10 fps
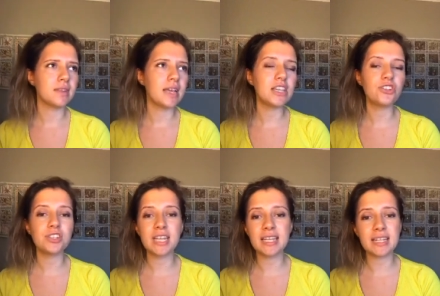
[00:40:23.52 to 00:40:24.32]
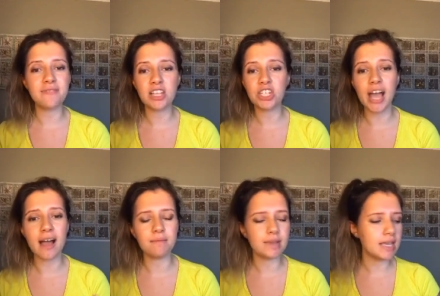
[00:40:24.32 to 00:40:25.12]
It's just needed, that
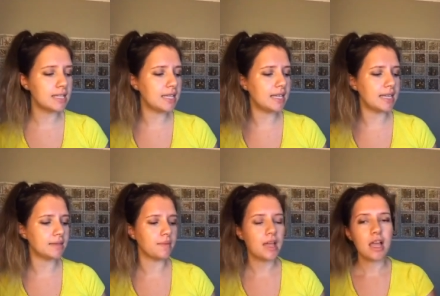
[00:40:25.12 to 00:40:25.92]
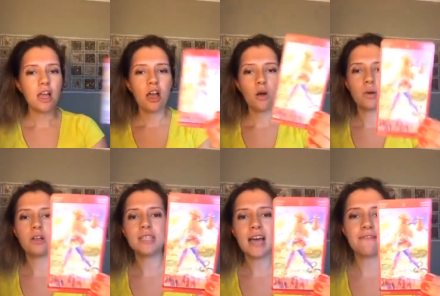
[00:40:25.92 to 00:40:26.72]
chat. It's needed. We
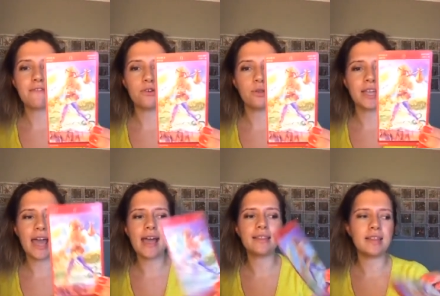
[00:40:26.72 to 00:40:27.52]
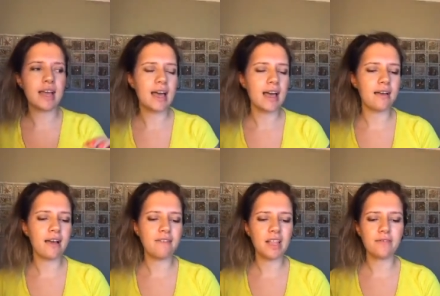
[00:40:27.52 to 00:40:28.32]
also have a Fool again. Uh,
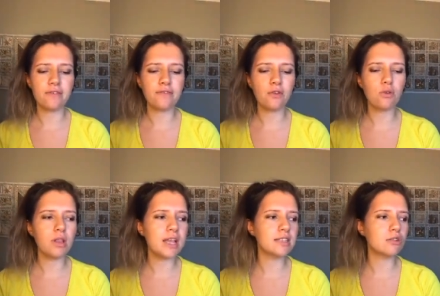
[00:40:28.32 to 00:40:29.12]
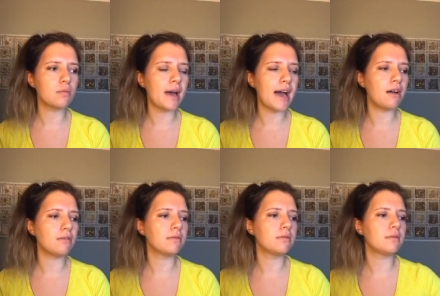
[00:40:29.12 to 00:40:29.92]
I feel like the Fool has come
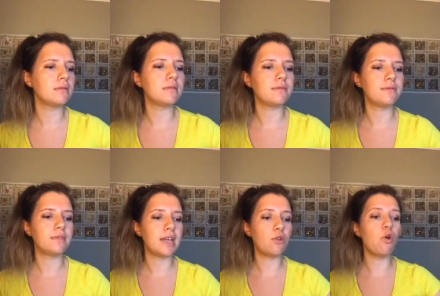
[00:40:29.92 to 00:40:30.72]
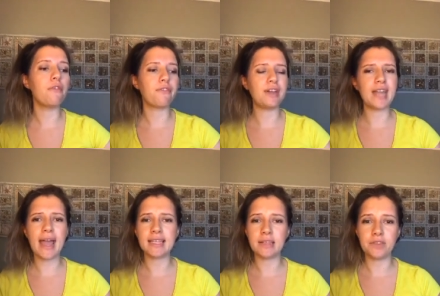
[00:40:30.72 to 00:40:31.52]
out in all three
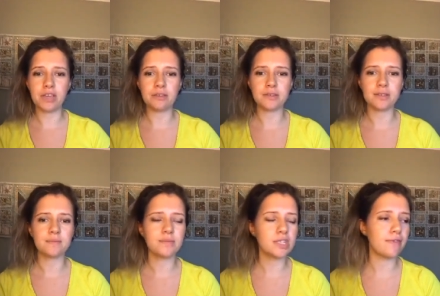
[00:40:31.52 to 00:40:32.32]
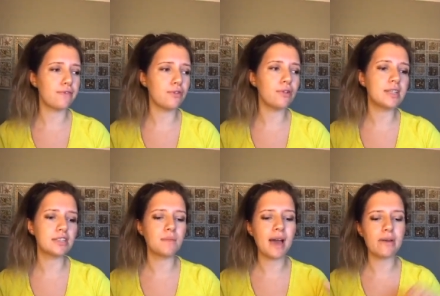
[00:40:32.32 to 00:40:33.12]
decks I've used. So the Fool has
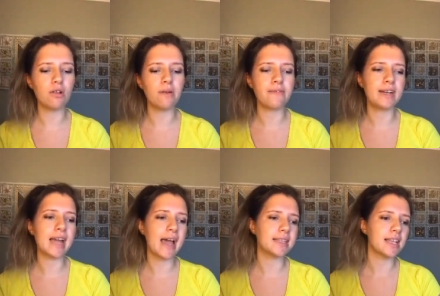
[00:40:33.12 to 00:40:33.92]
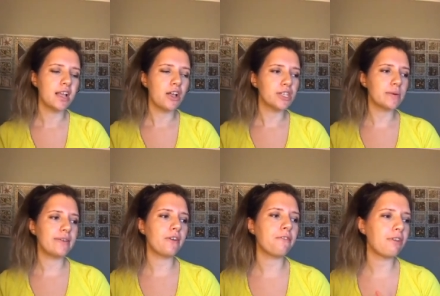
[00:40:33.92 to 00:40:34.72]
come out in all three decks. So
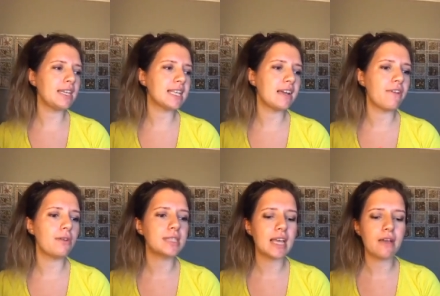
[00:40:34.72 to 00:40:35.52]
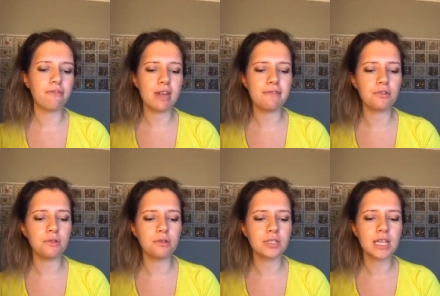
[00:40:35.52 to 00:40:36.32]
we've got three zeros here, three
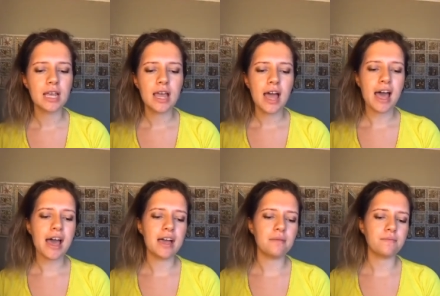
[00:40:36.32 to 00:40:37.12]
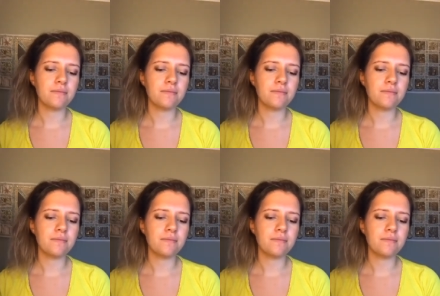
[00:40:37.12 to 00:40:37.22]
Fools. Um,